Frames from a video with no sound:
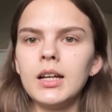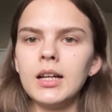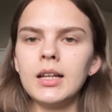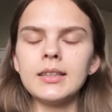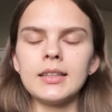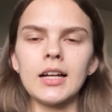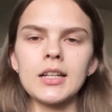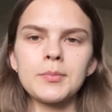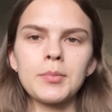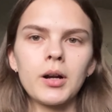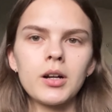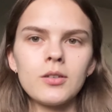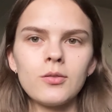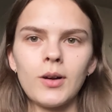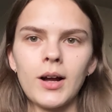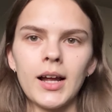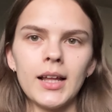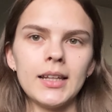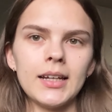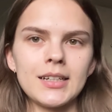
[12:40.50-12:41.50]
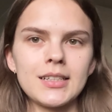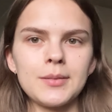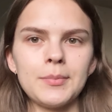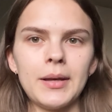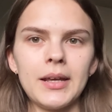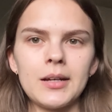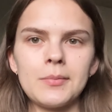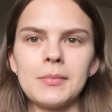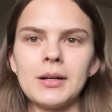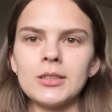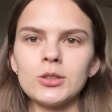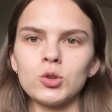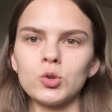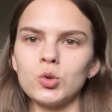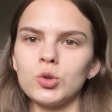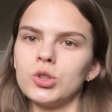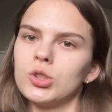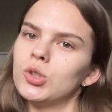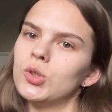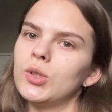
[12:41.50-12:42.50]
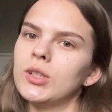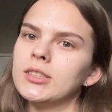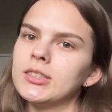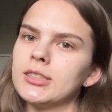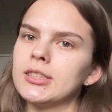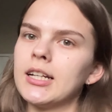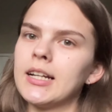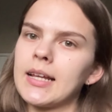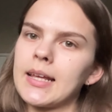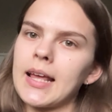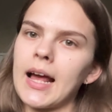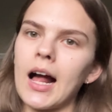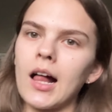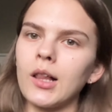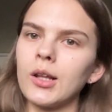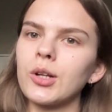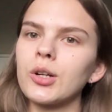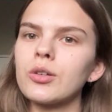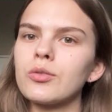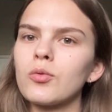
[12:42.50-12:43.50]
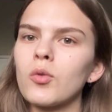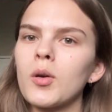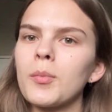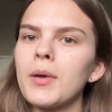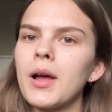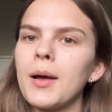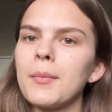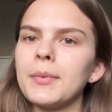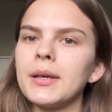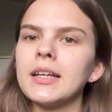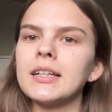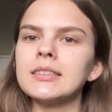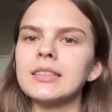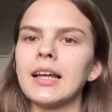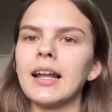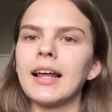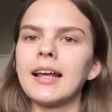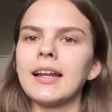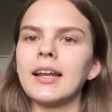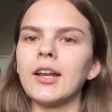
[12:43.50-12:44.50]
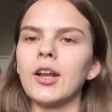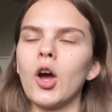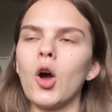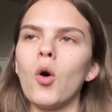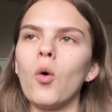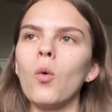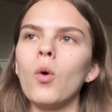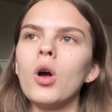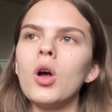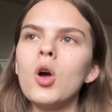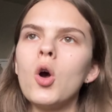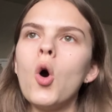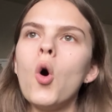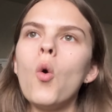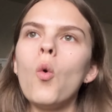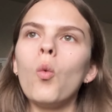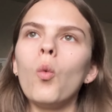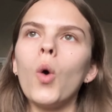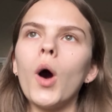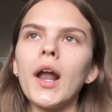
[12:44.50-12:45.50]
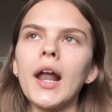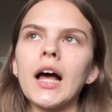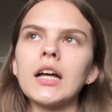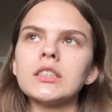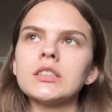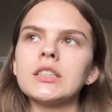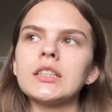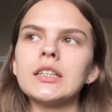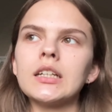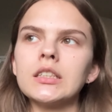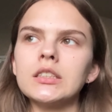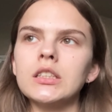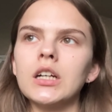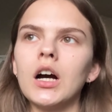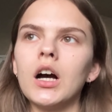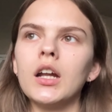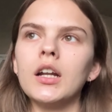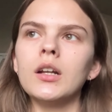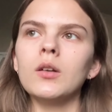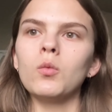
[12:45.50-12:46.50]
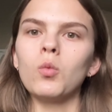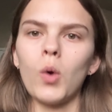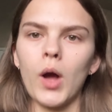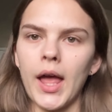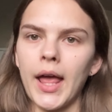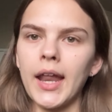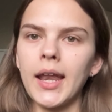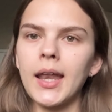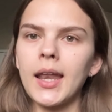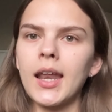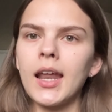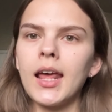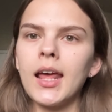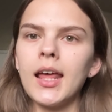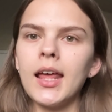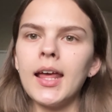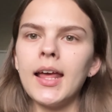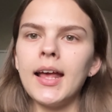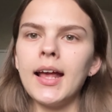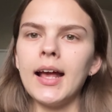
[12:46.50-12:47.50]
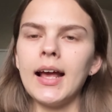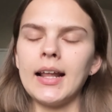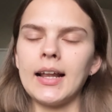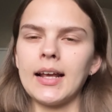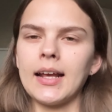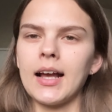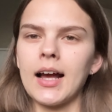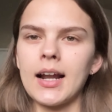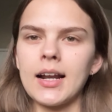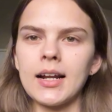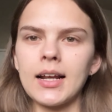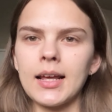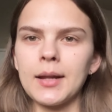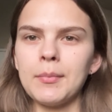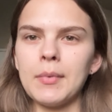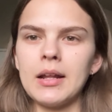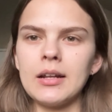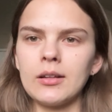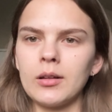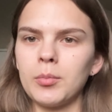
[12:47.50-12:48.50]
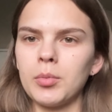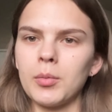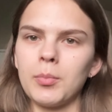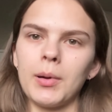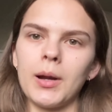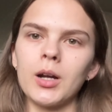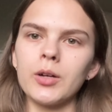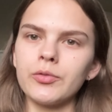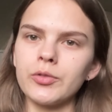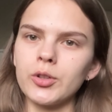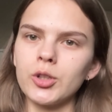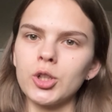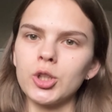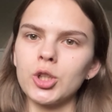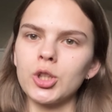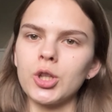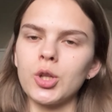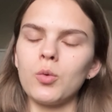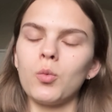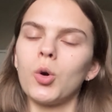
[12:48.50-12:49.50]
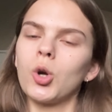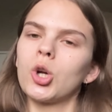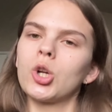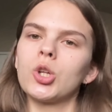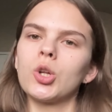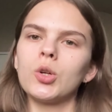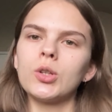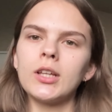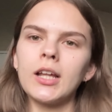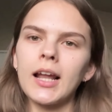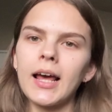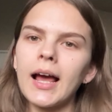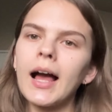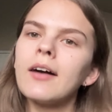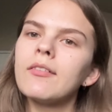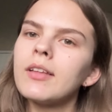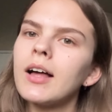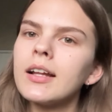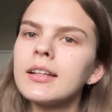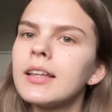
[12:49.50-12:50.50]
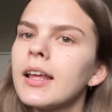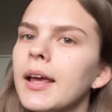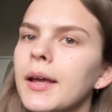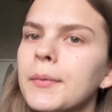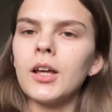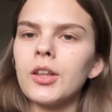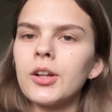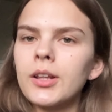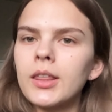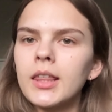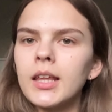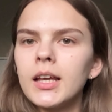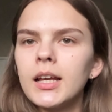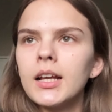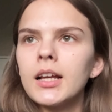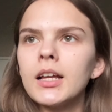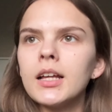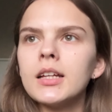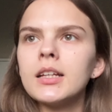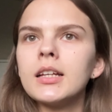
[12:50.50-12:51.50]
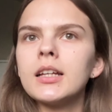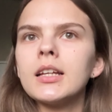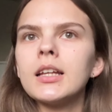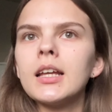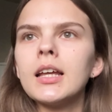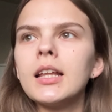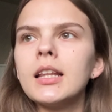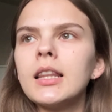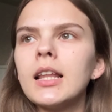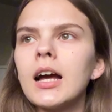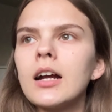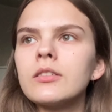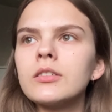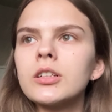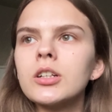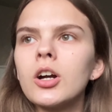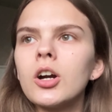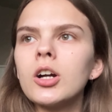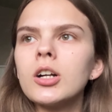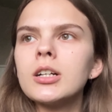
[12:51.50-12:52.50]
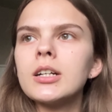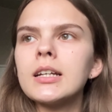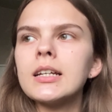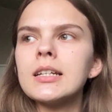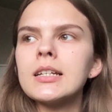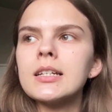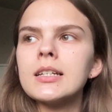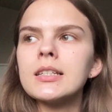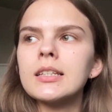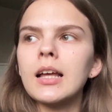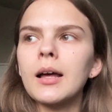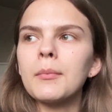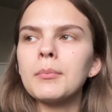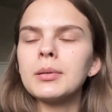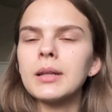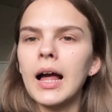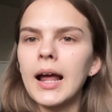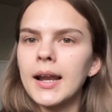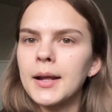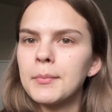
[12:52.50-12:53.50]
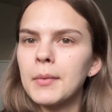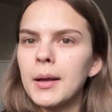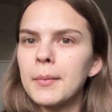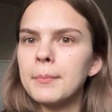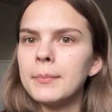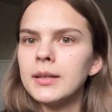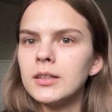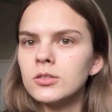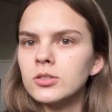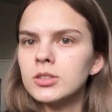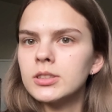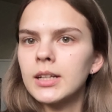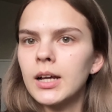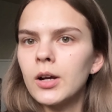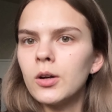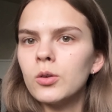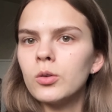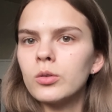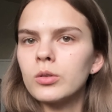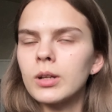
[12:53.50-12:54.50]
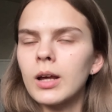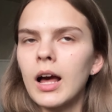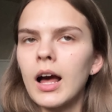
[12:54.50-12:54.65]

That's part of why I like to make my school to-do list in a calendar format because then I know what has to get done when and I kind of can mentally prepare for the workload that I have that day. Another thing in that regard is planning my meals out.